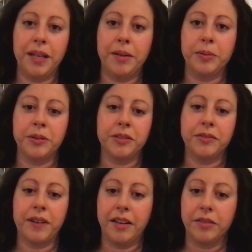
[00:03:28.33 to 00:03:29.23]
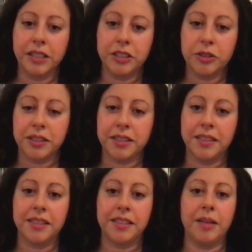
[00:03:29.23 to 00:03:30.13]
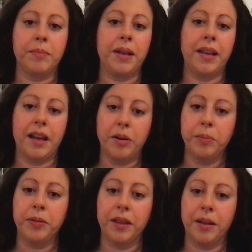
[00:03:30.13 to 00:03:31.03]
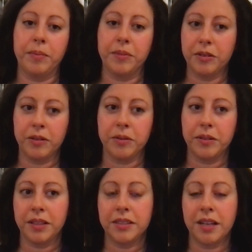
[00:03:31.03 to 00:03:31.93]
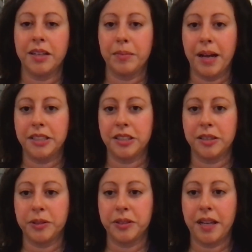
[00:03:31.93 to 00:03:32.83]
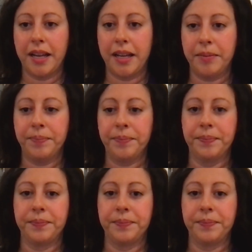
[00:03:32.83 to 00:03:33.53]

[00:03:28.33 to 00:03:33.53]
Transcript: able to find resources that may help them through this unimaginable time.